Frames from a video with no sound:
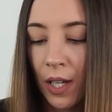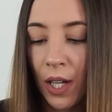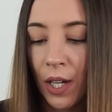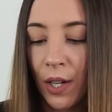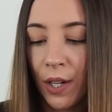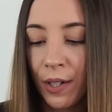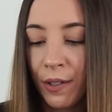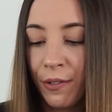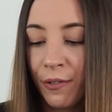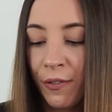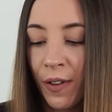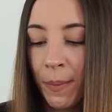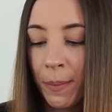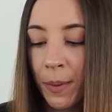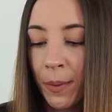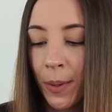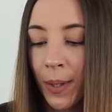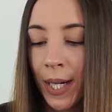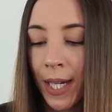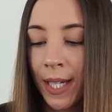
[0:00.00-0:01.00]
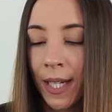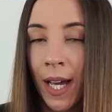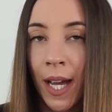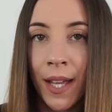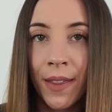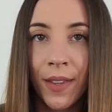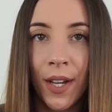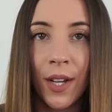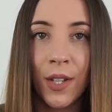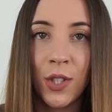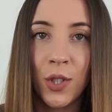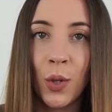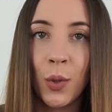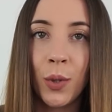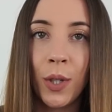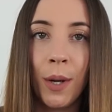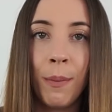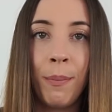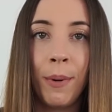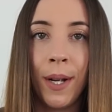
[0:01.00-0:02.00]
On February 9th, I
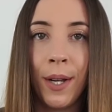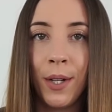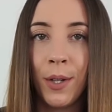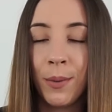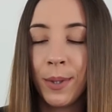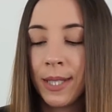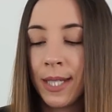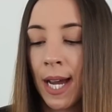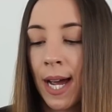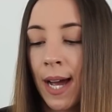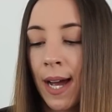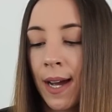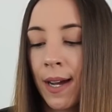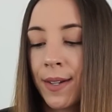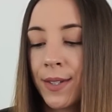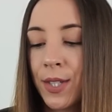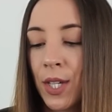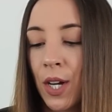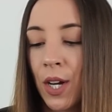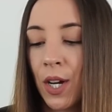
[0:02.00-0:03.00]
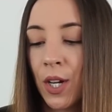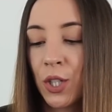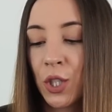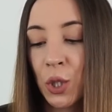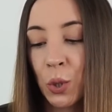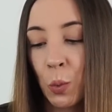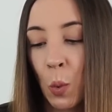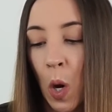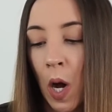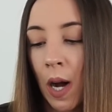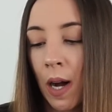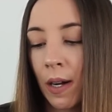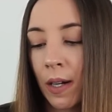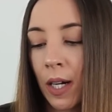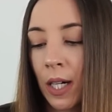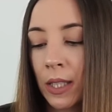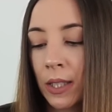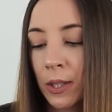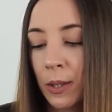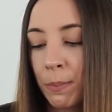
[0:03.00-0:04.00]
sold a brand new with tags, Joie
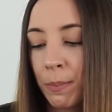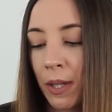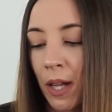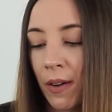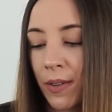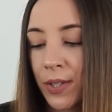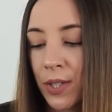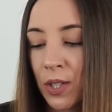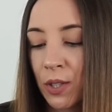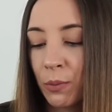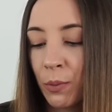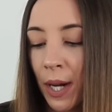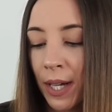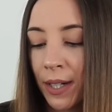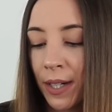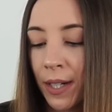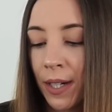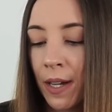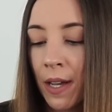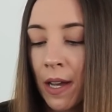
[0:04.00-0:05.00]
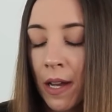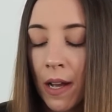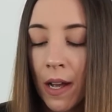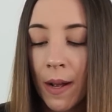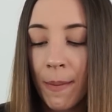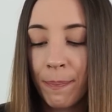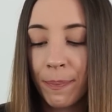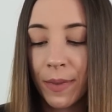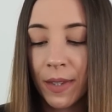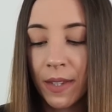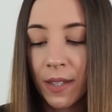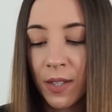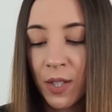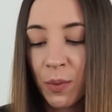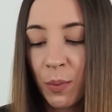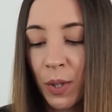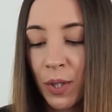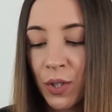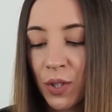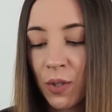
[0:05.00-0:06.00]
color block sweater.
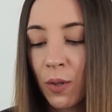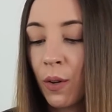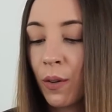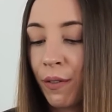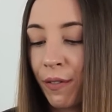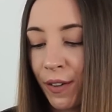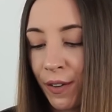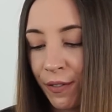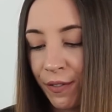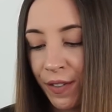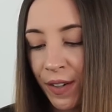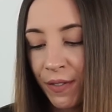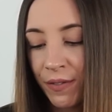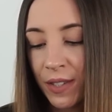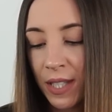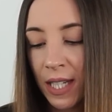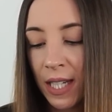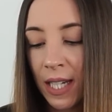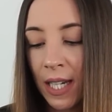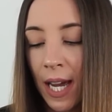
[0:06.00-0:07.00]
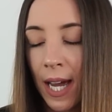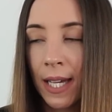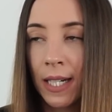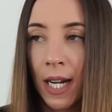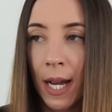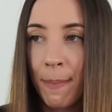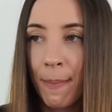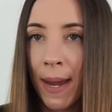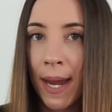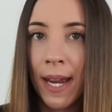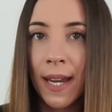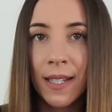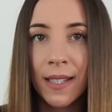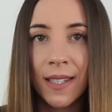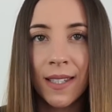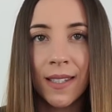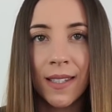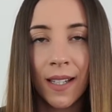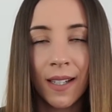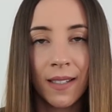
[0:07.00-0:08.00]
This one sold for $50, and I
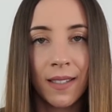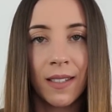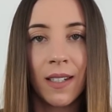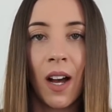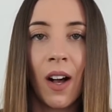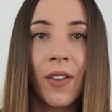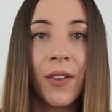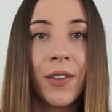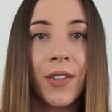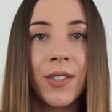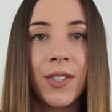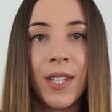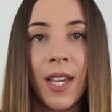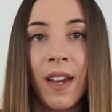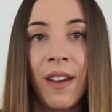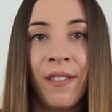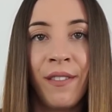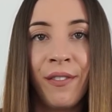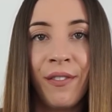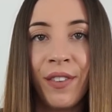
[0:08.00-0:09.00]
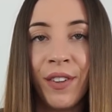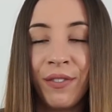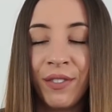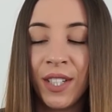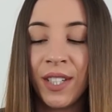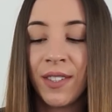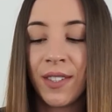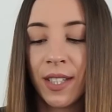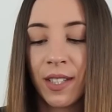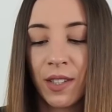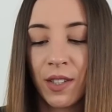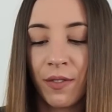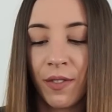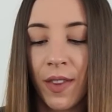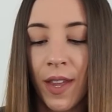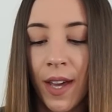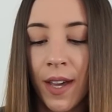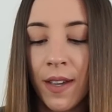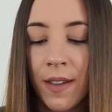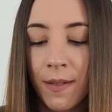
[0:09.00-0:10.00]
paid $6.50
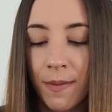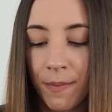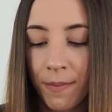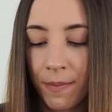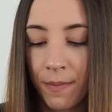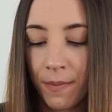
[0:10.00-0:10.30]
for that.